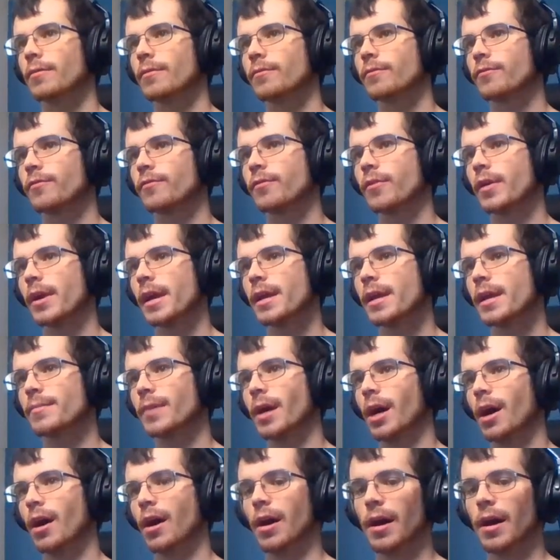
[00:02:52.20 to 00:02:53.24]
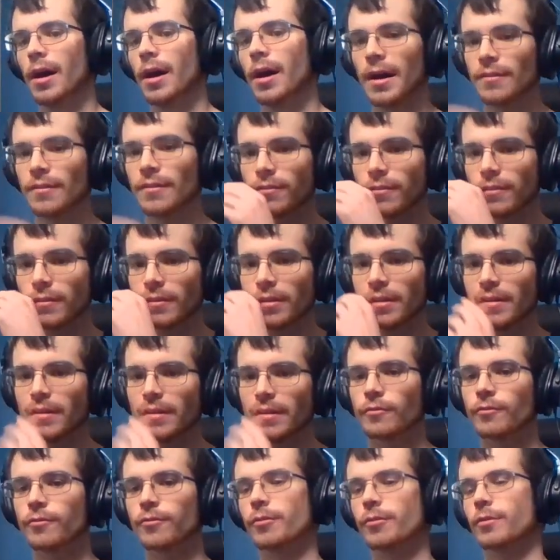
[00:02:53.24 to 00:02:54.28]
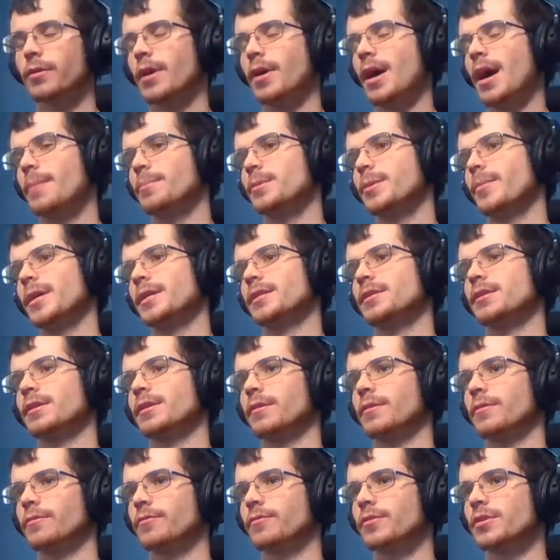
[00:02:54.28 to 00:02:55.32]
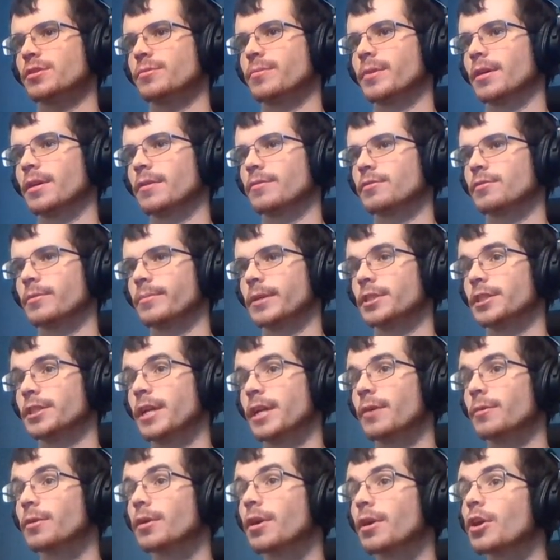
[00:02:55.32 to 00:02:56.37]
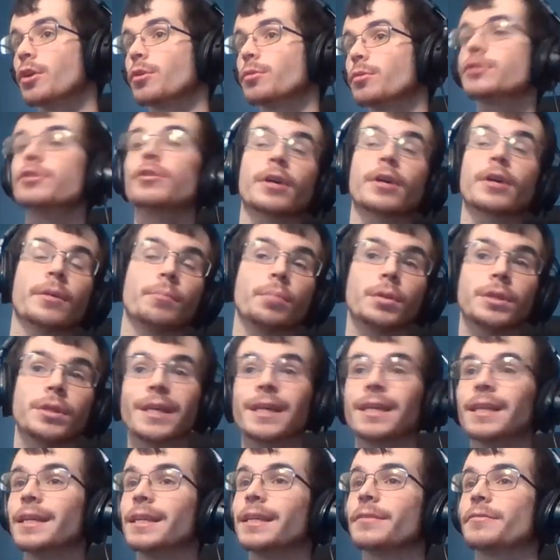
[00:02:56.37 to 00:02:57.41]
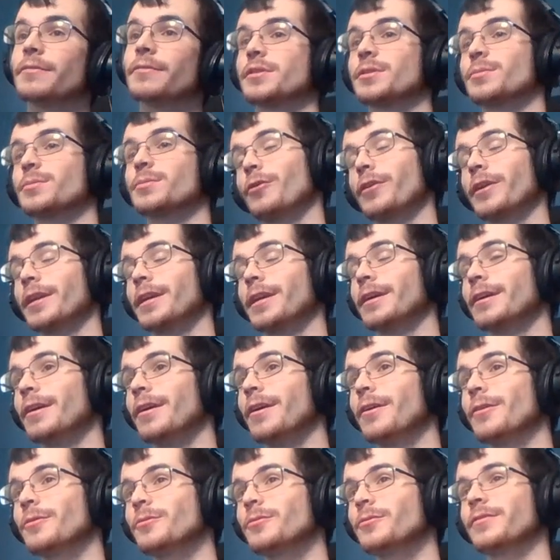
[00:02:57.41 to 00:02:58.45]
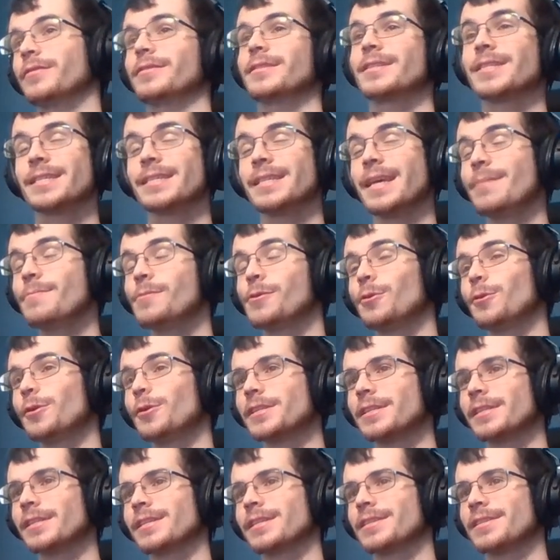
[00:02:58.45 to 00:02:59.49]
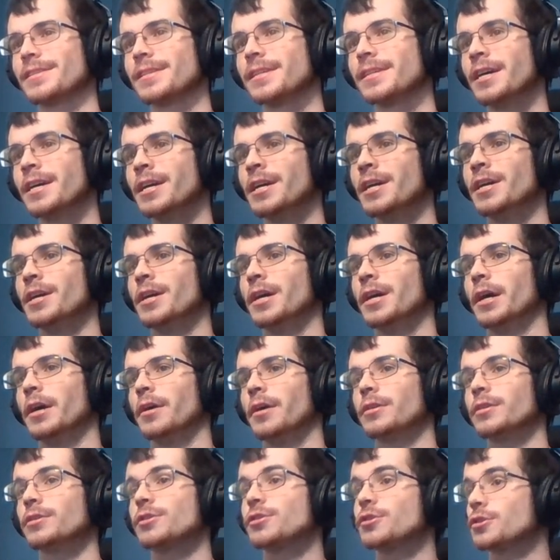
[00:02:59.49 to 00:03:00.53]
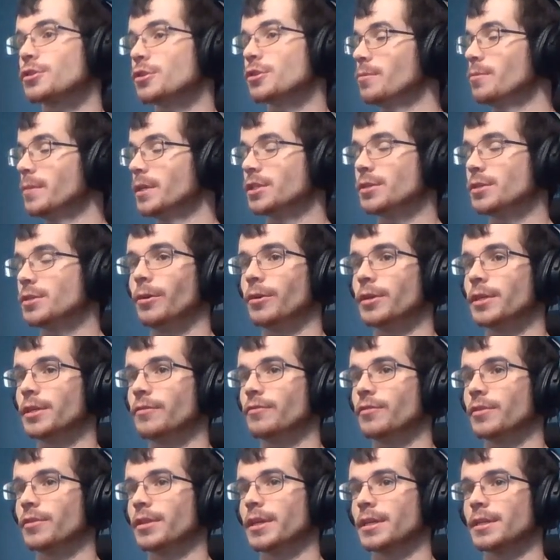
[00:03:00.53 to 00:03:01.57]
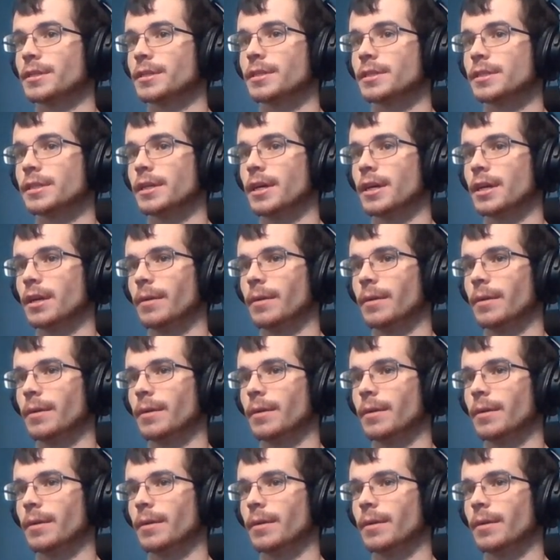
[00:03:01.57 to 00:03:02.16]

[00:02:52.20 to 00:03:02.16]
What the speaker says: frame off for optimizing Frisbee Golf so much. Now we're going to go into a completely different sport, golf. Same courses, so much more different things to talk